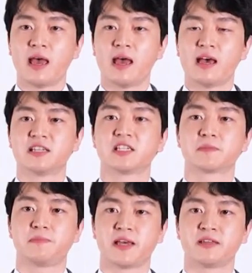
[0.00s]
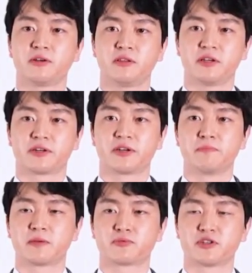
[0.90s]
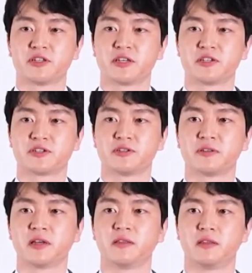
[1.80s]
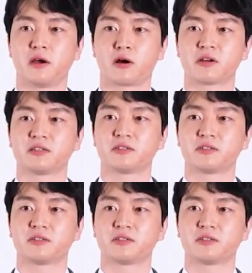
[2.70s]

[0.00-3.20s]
As explained earlier in my presentation, the arc